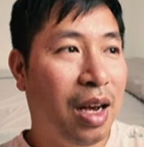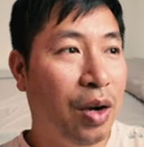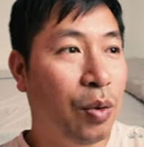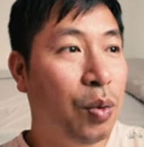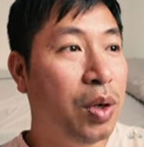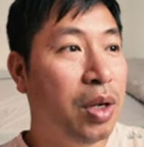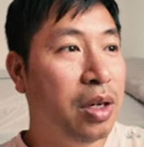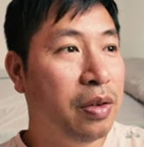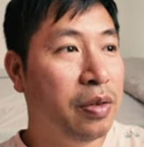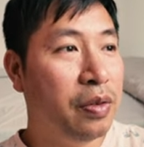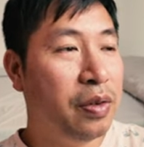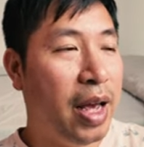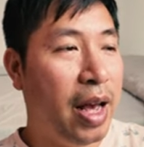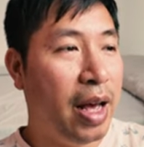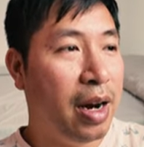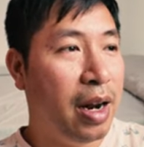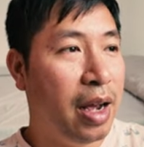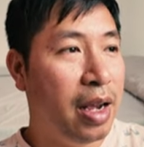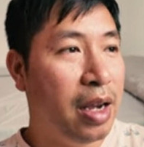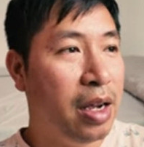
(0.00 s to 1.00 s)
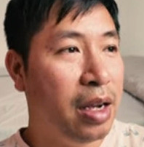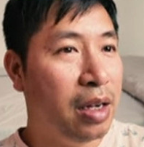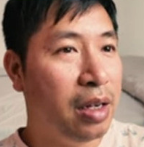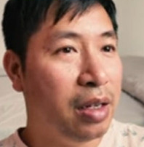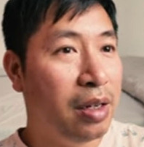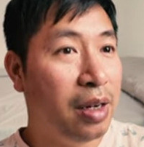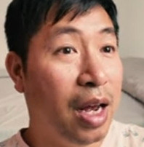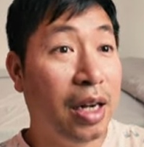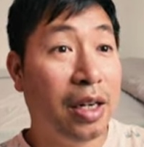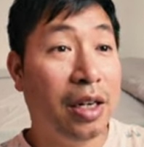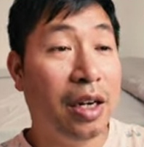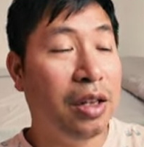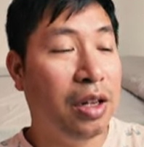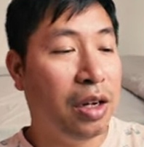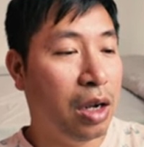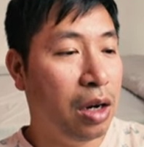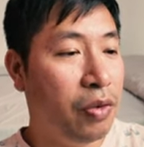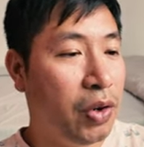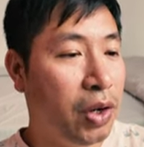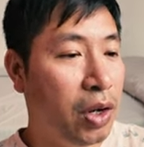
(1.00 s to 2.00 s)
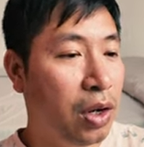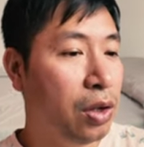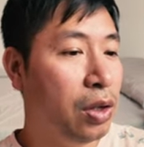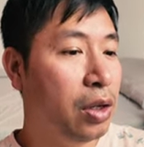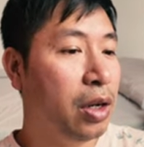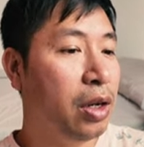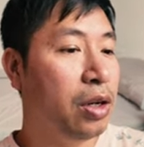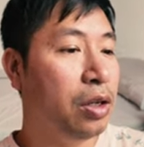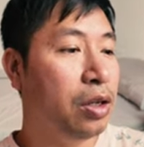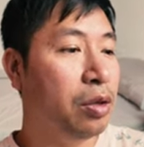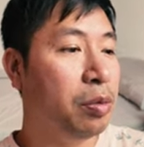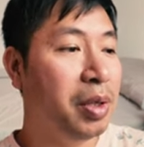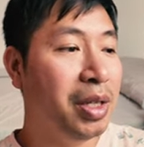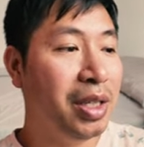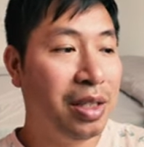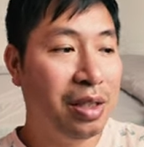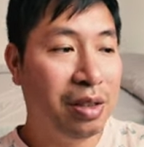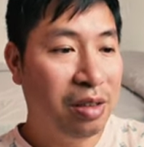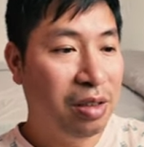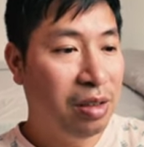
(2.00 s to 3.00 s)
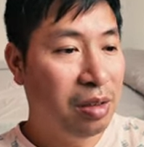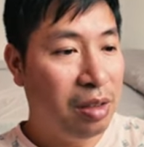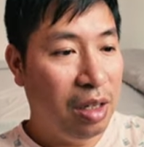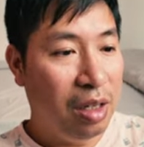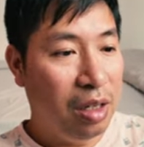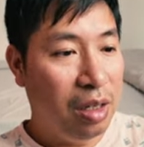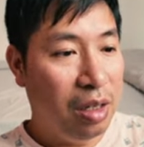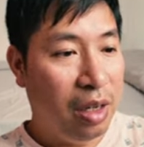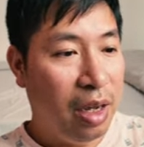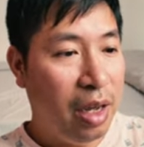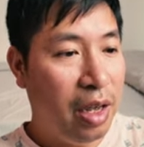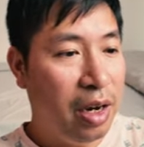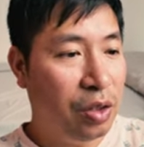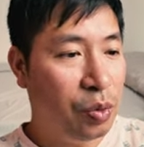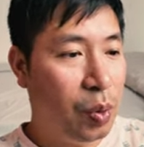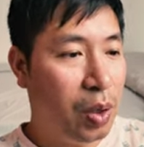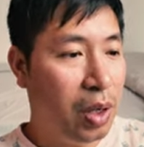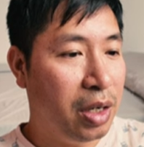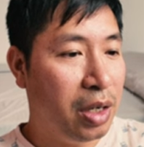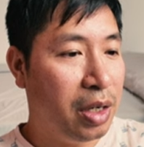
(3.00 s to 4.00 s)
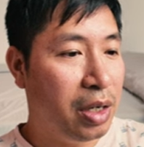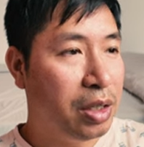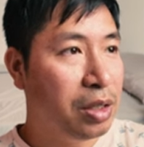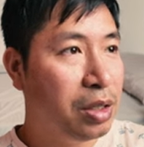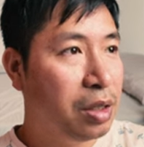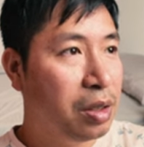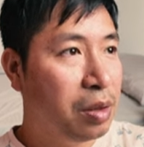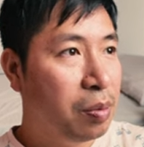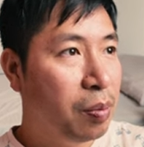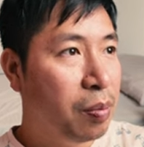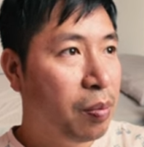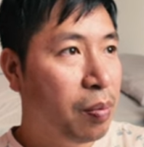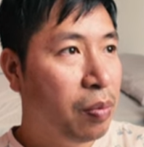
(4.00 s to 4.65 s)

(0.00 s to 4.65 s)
I would have had I not done the covered call at all, but it is what it is.